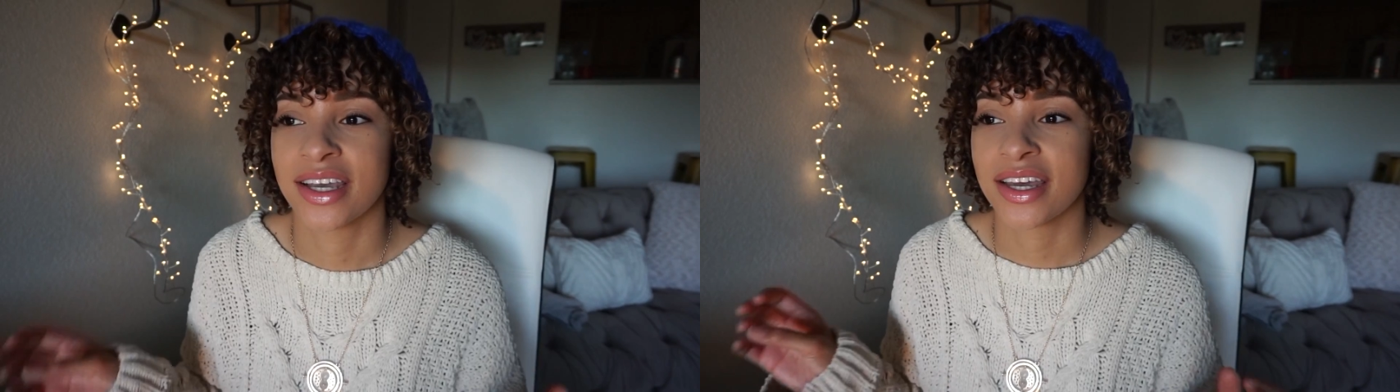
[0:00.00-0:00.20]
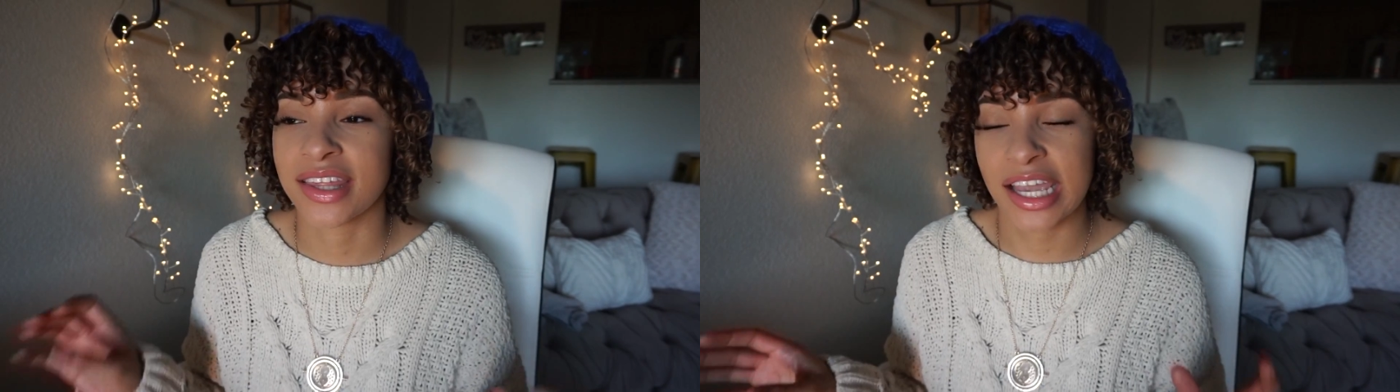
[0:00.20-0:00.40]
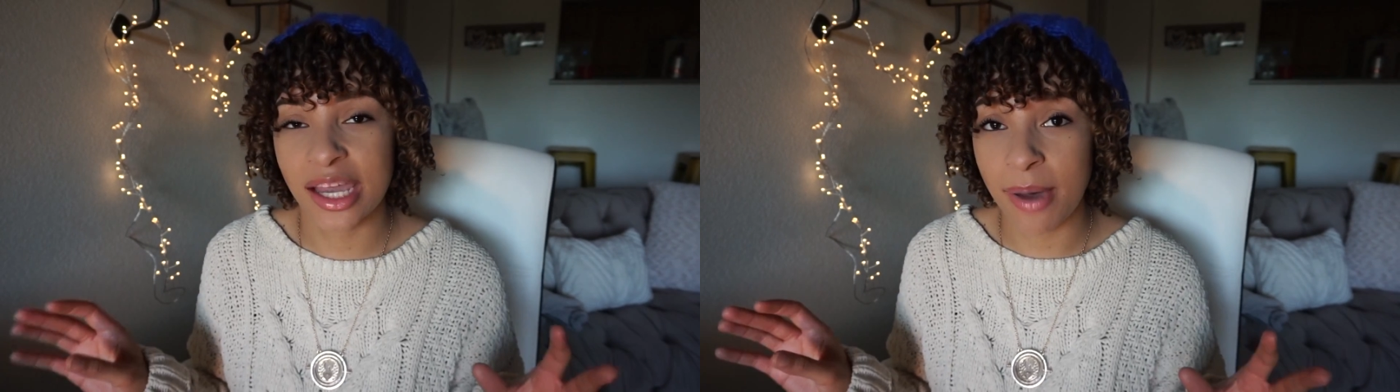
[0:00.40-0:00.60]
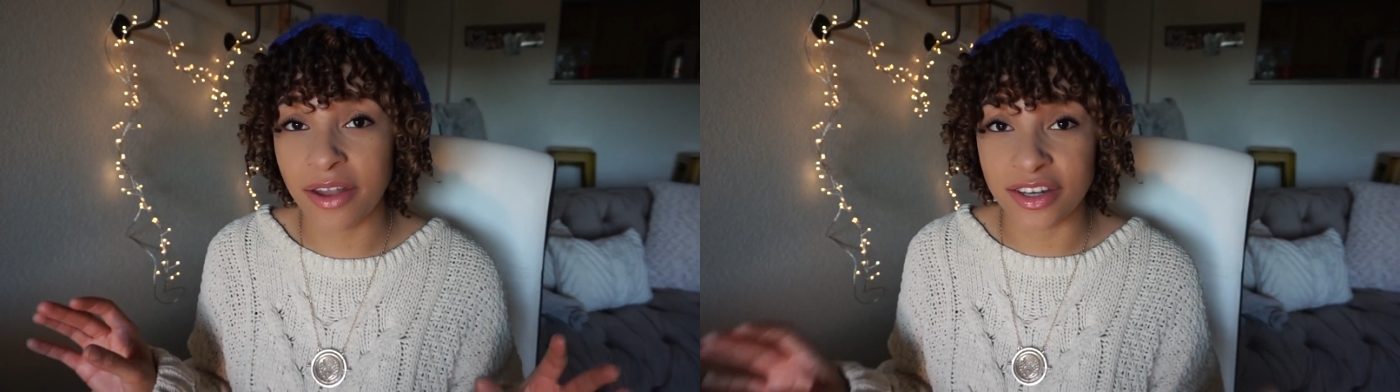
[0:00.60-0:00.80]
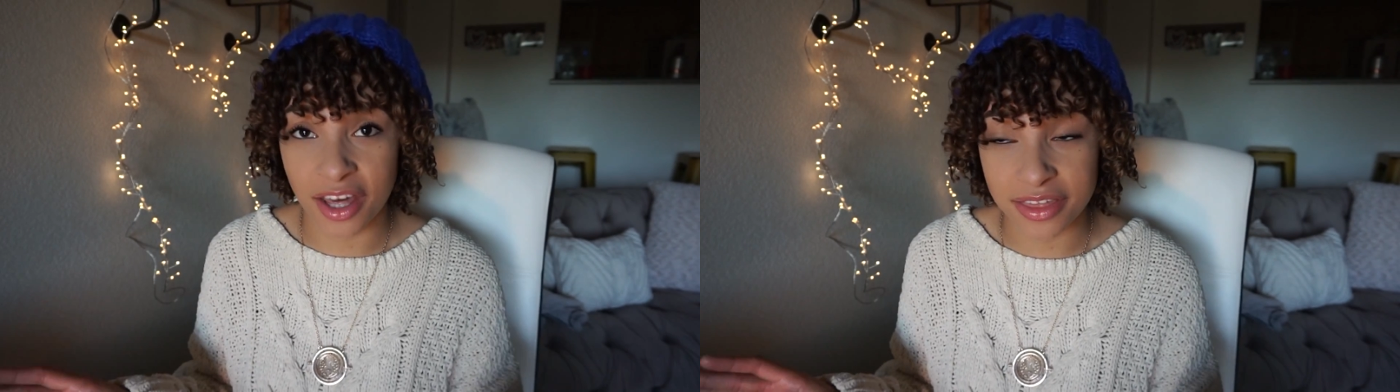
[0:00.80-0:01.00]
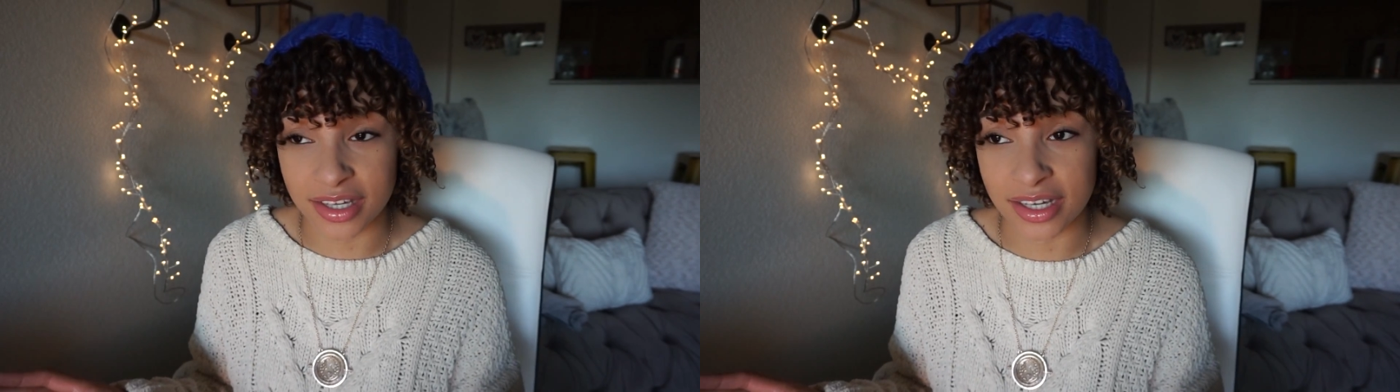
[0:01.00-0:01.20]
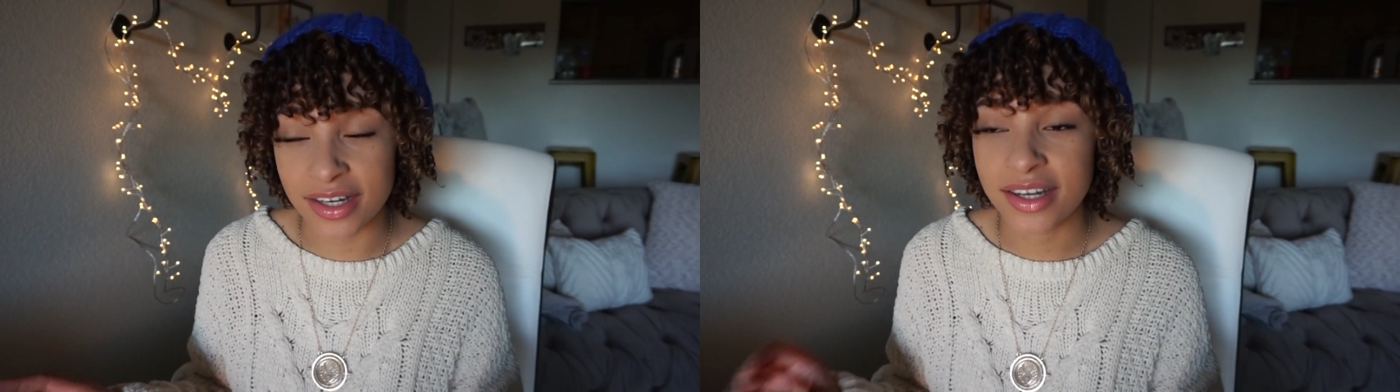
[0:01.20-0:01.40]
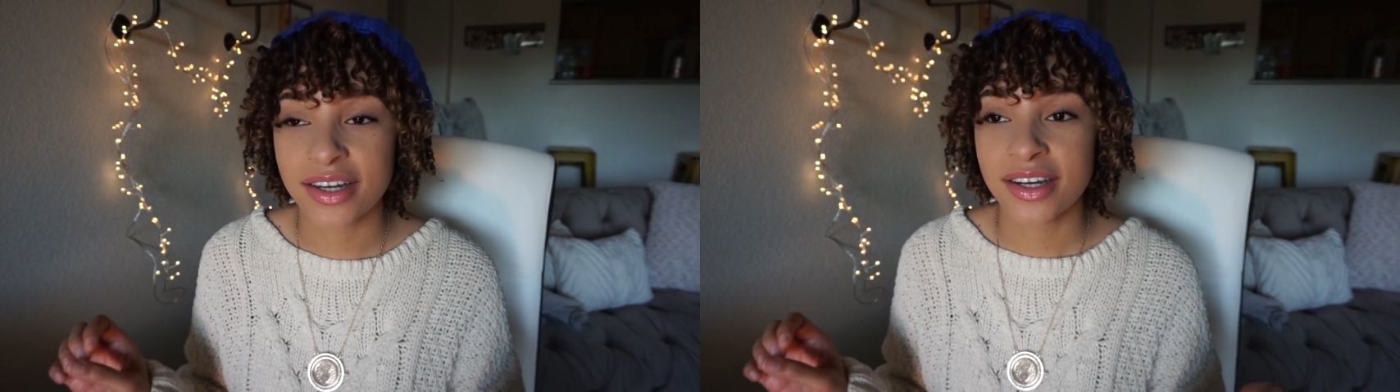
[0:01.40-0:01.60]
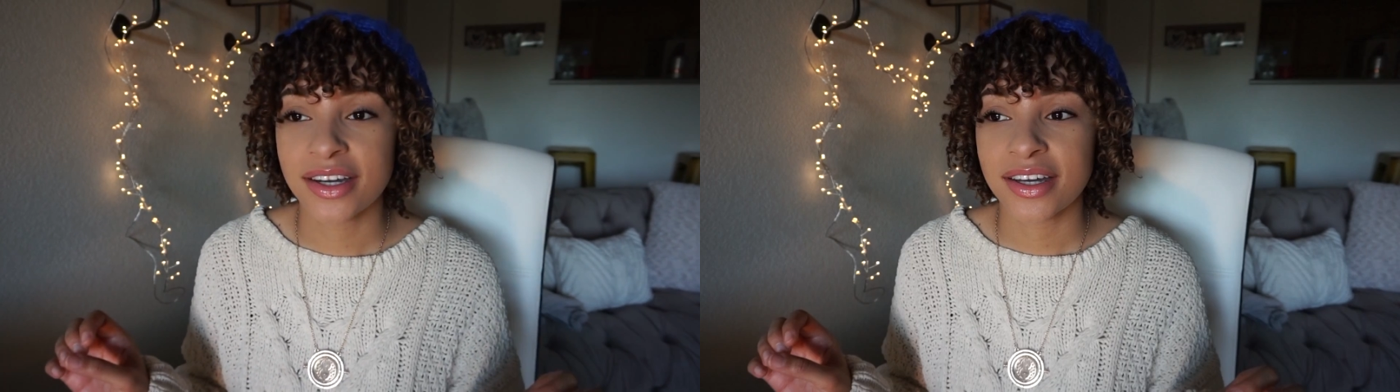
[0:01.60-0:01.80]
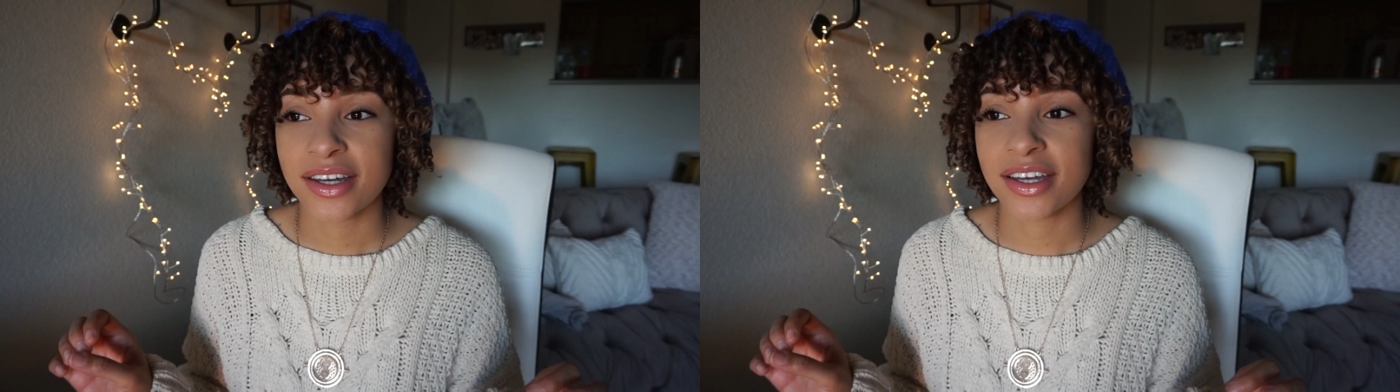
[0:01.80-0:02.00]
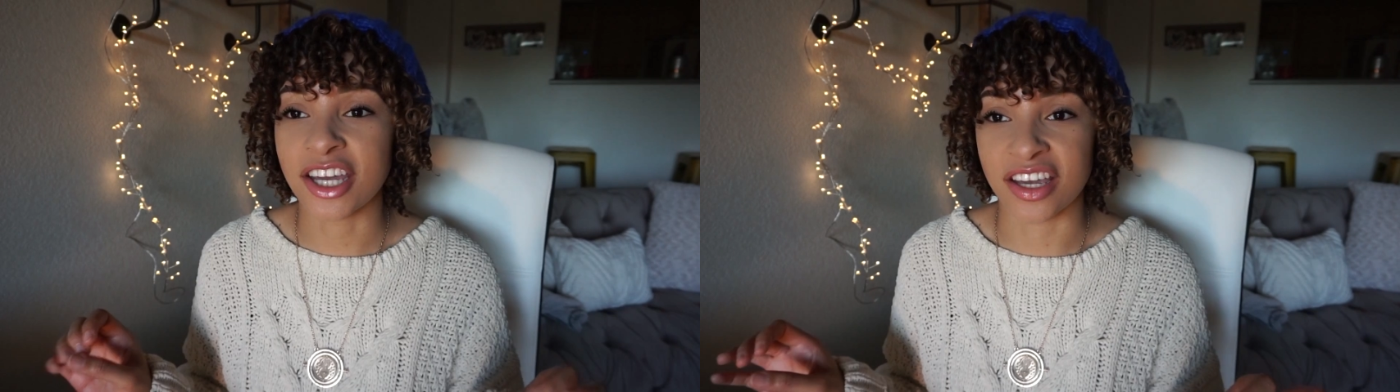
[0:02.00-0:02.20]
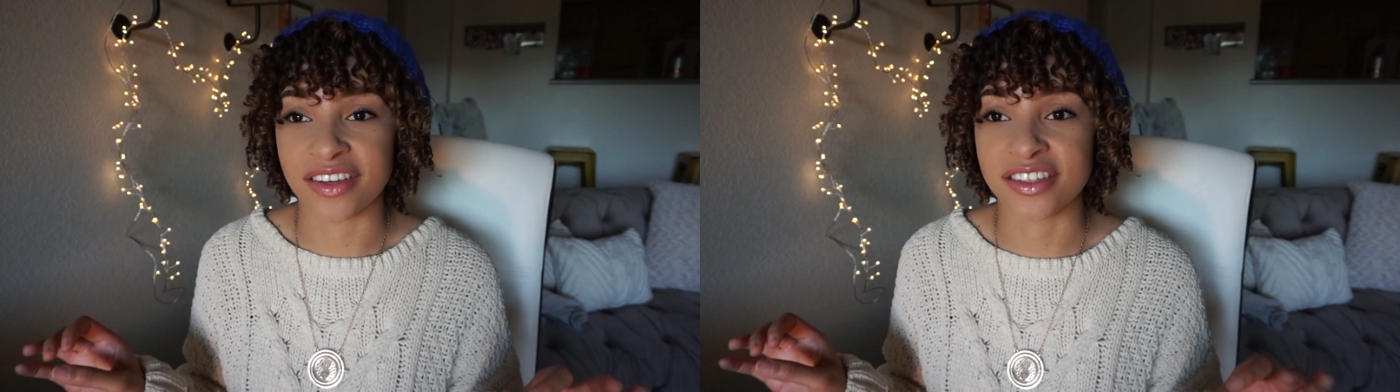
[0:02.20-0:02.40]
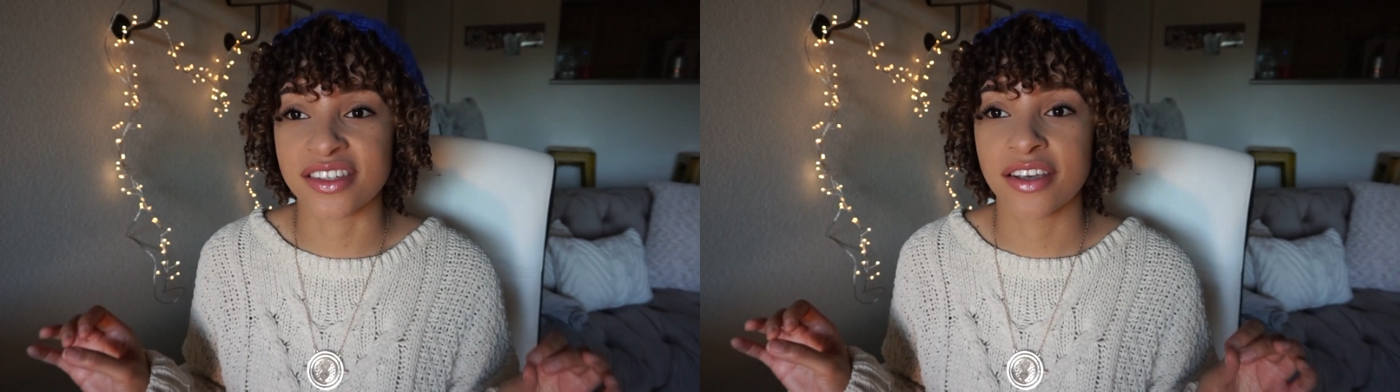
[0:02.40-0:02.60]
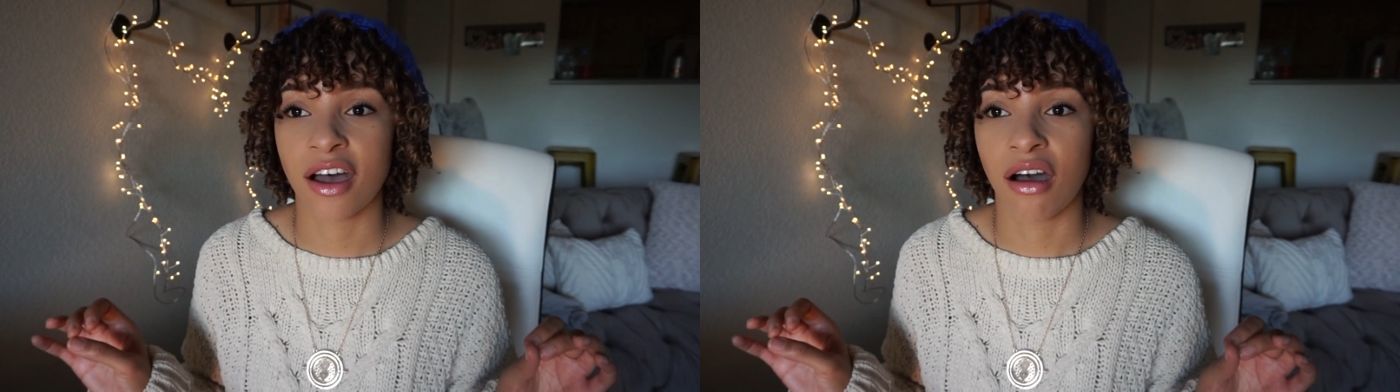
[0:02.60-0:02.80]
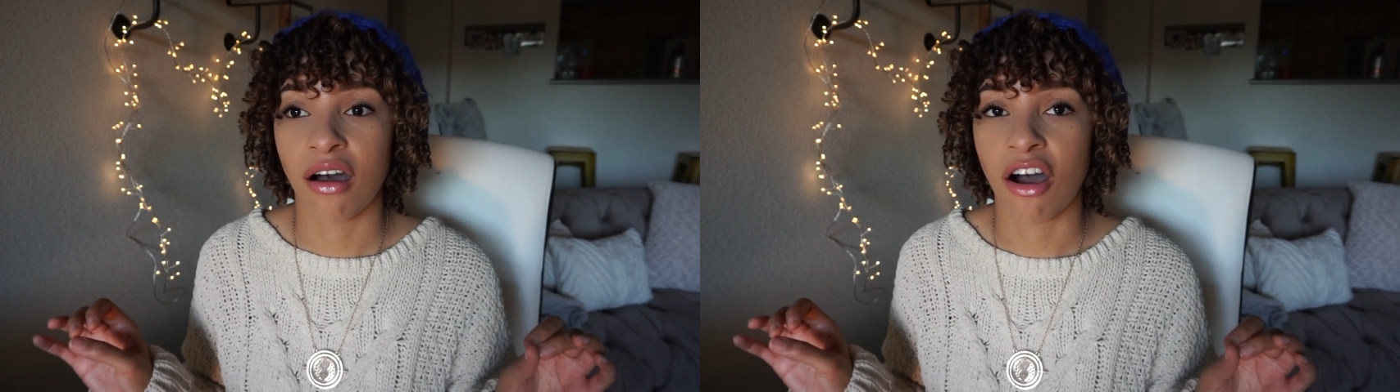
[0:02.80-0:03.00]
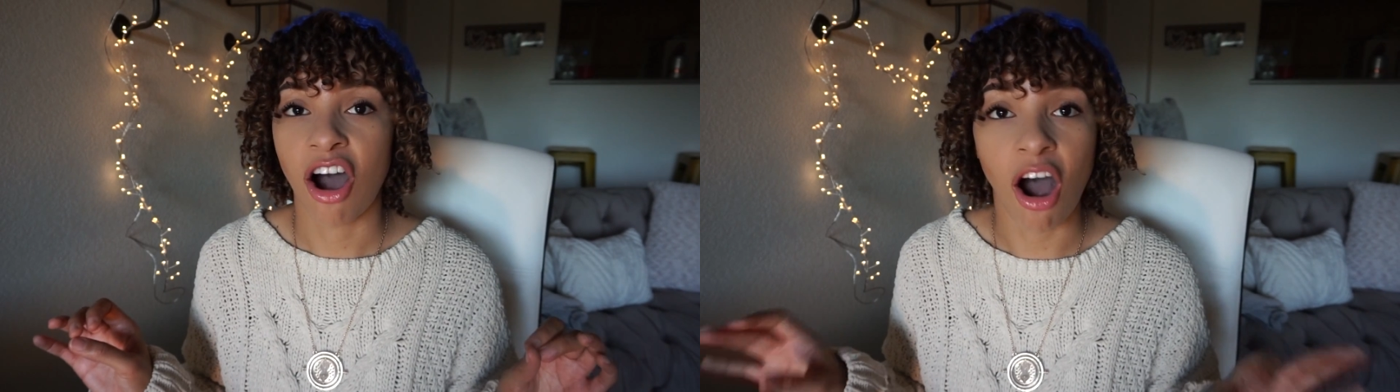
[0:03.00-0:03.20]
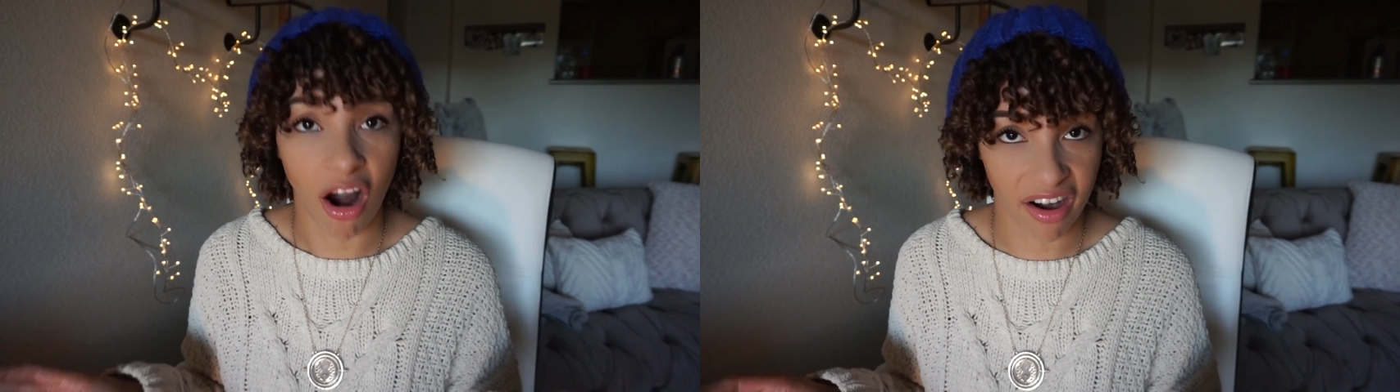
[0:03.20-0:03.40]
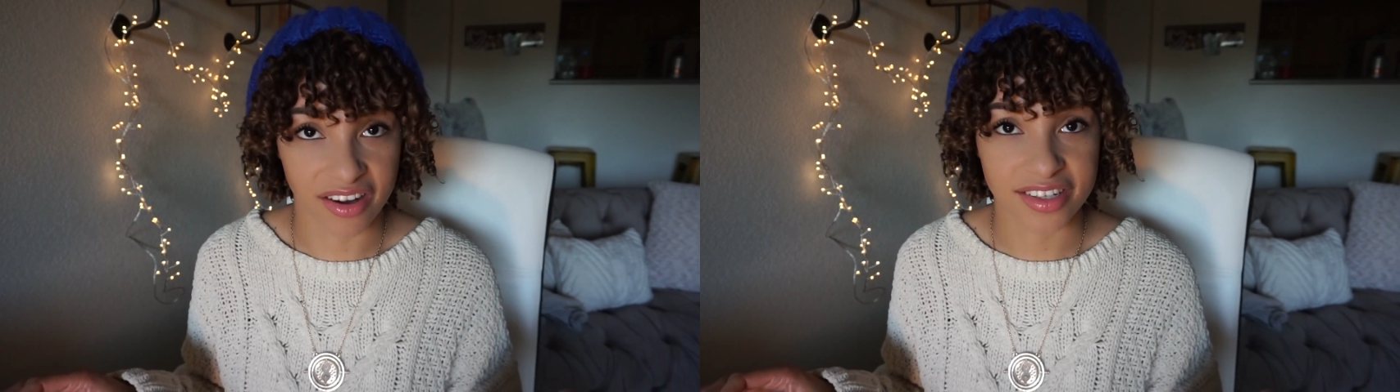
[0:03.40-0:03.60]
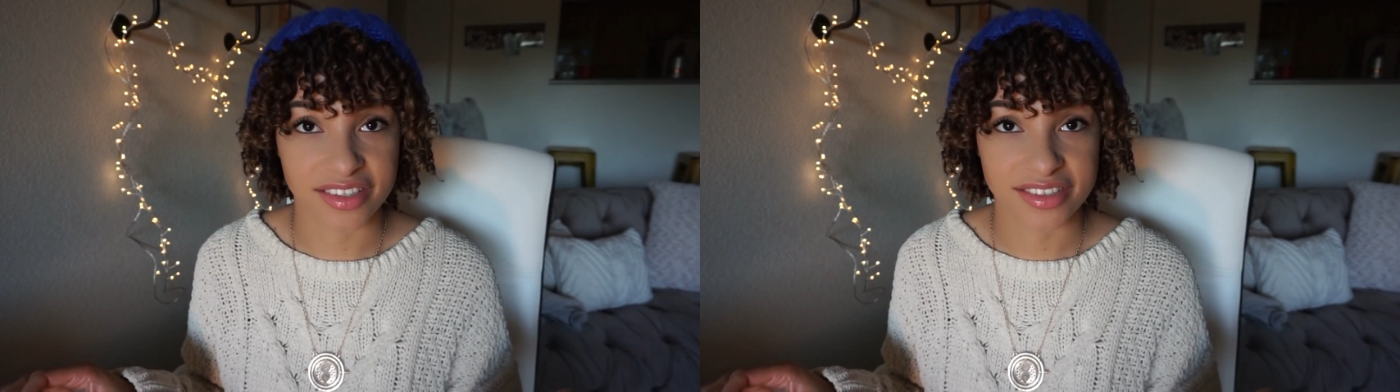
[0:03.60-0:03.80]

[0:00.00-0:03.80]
Thinking about nothing is hard.